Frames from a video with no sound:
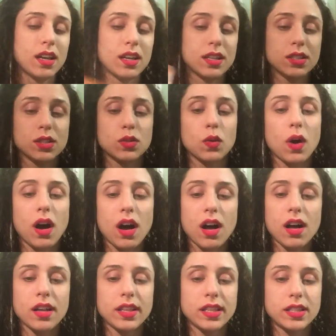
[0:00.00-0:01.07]
So
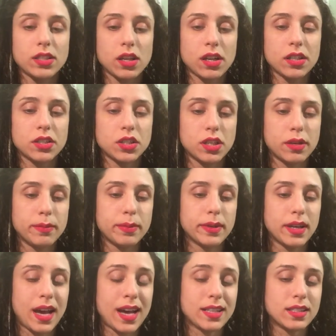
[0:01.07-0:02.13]
all this hardship
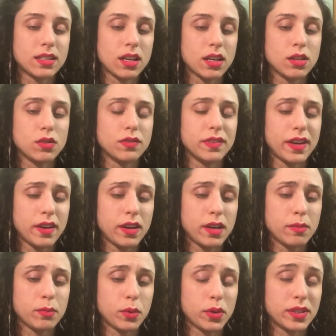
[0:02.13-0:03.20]
has taught you very
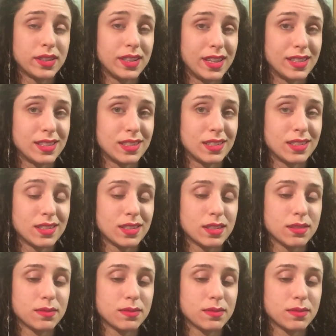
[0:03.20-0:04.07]
important lessons.